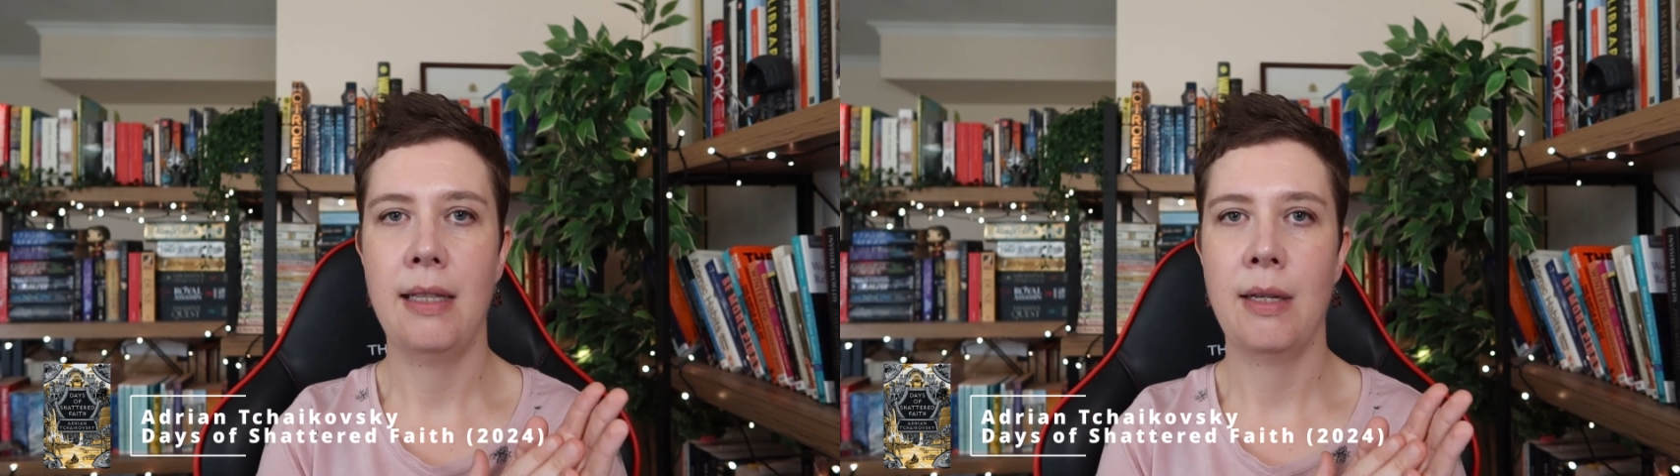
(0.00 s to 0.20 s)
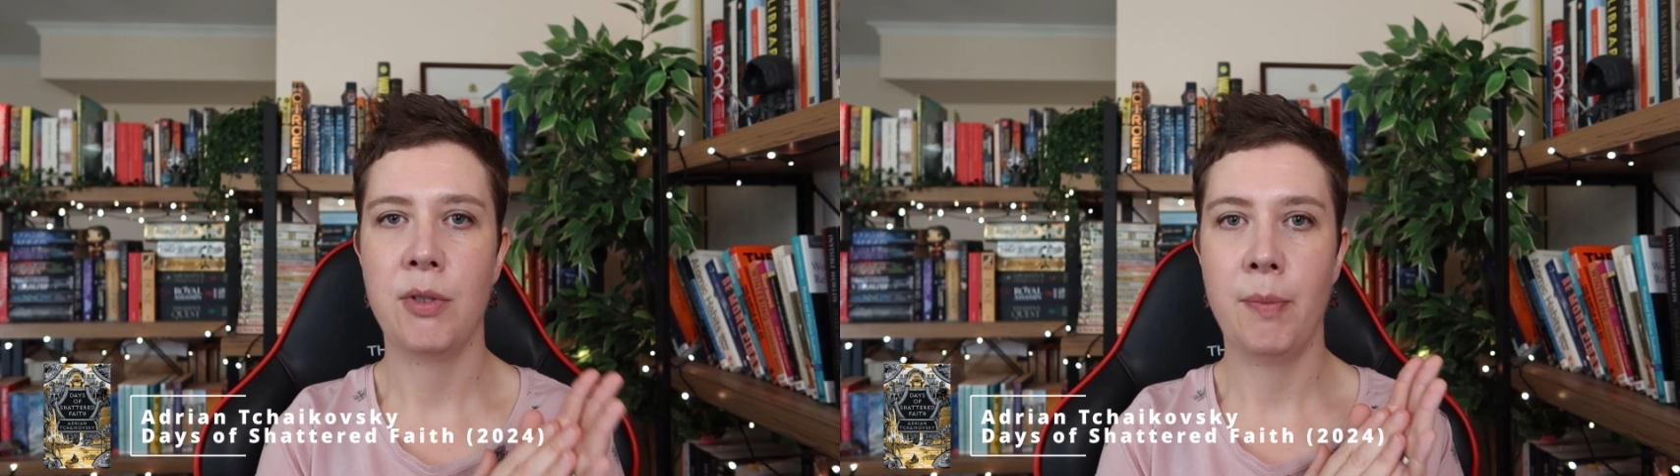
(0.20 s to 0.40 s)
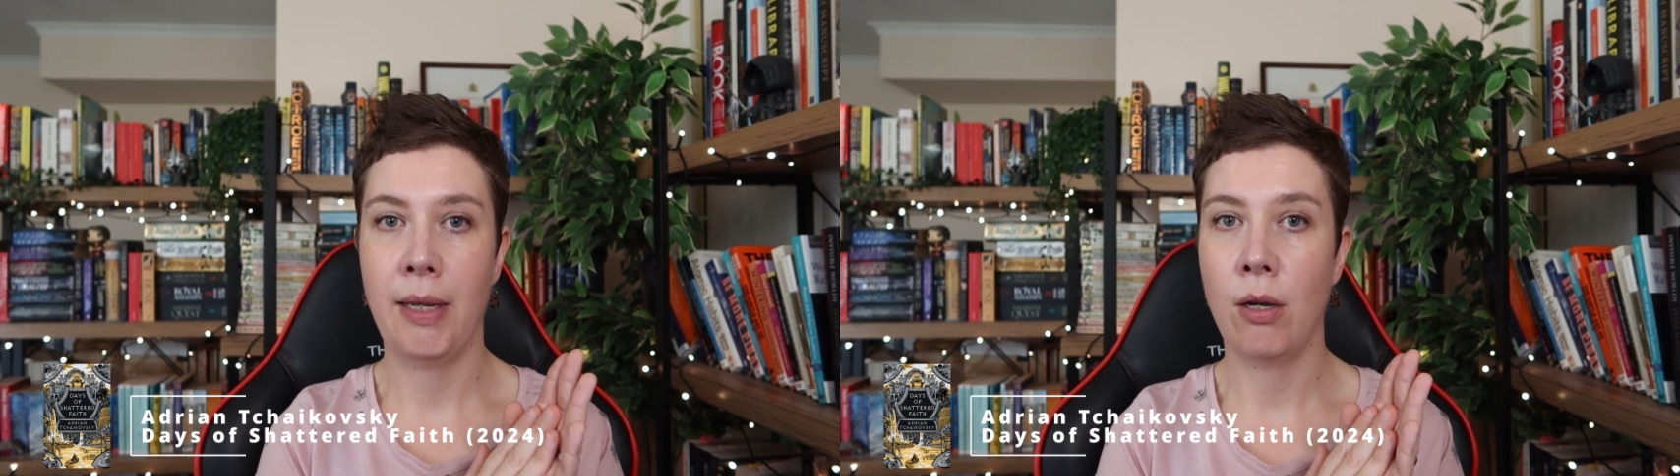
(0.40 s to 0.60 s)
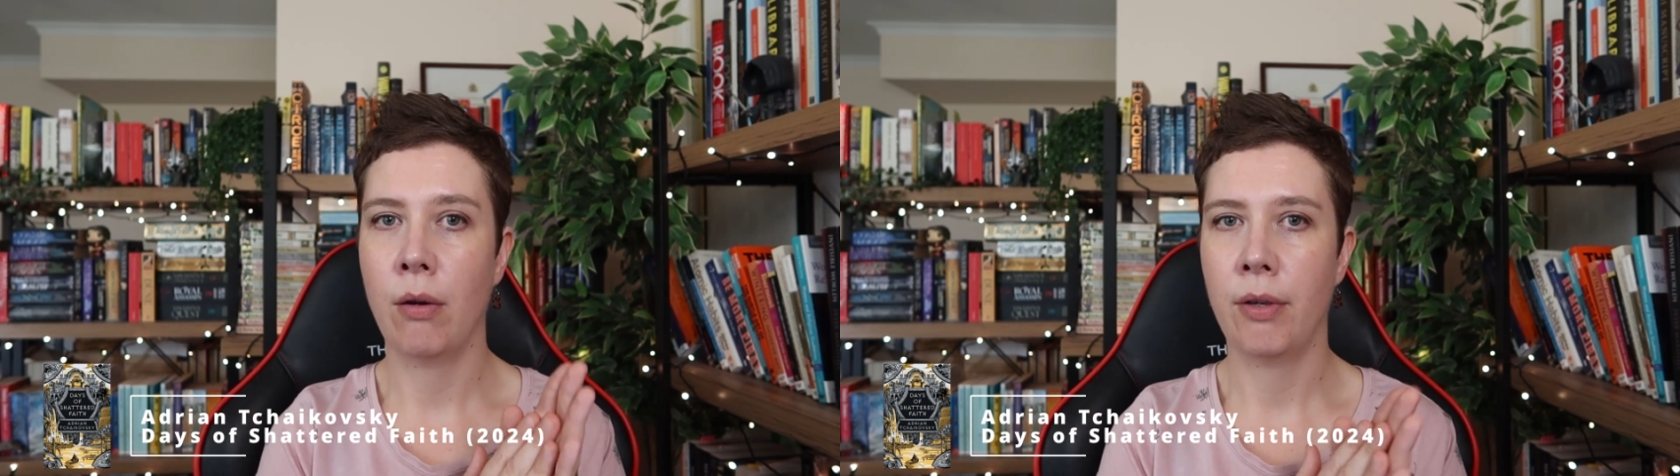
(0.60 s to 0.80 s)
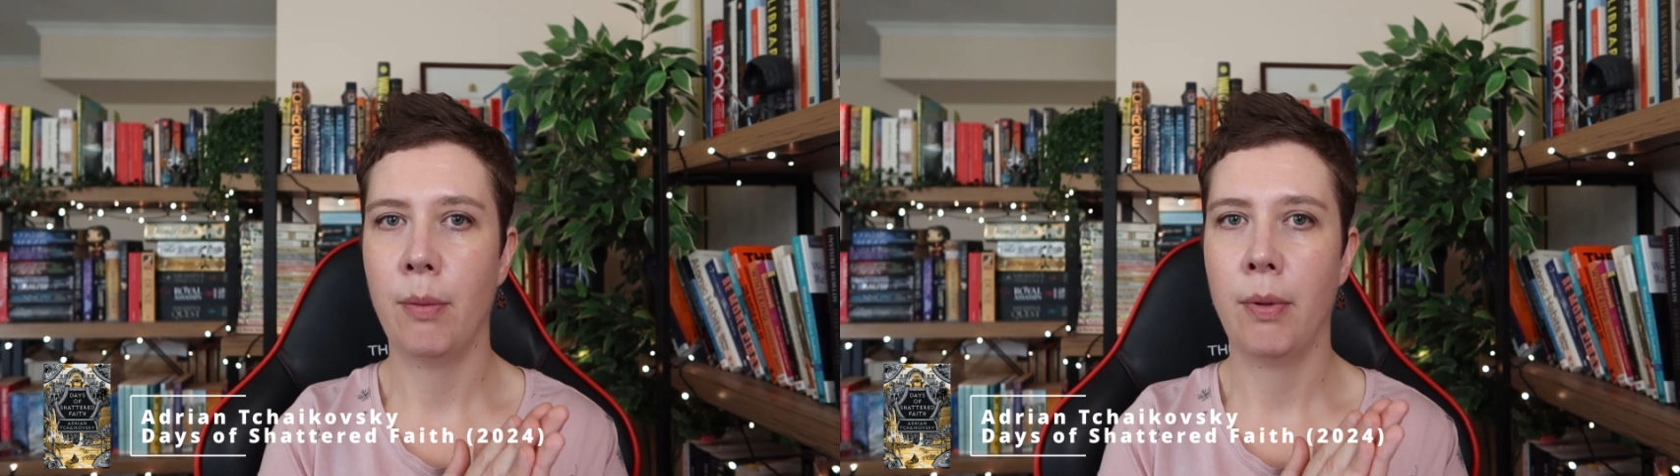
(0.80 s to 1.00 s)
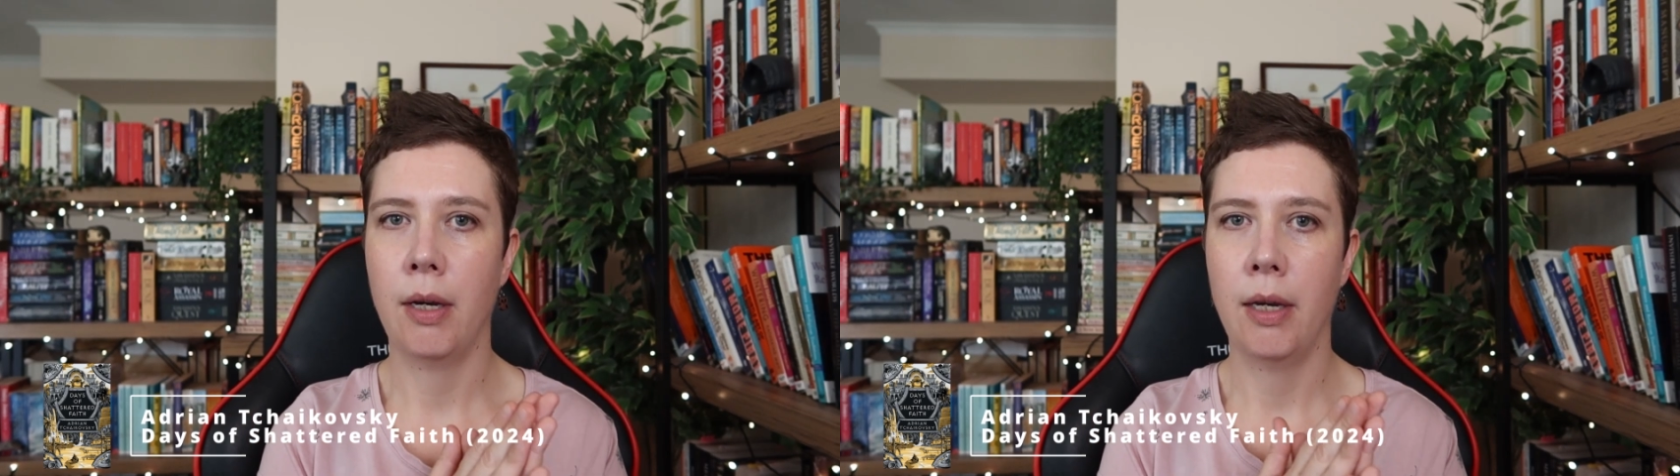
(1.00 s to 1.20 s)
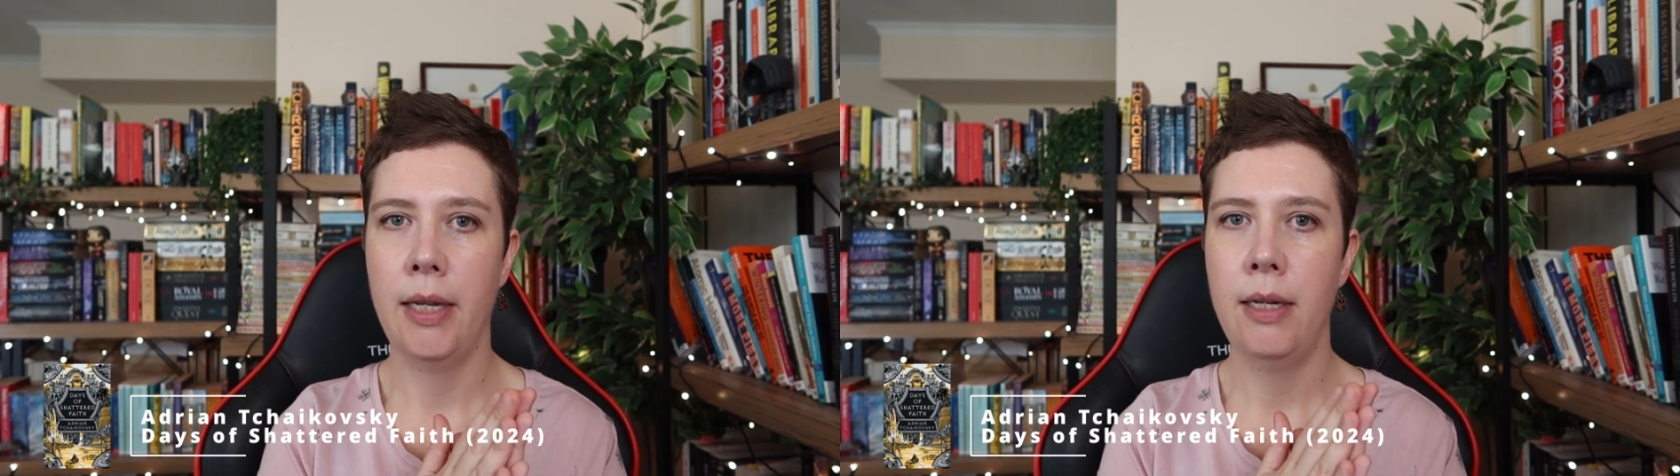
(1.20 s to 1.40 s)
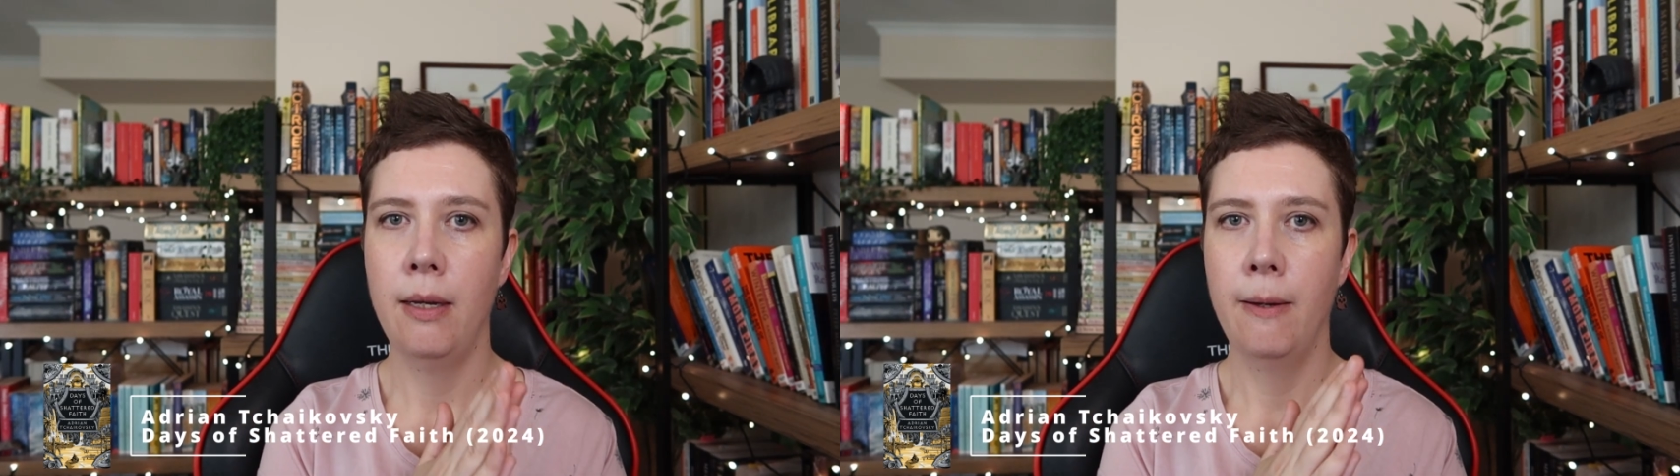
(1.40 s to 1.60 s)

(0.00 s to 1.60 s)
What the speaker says: that was being occupied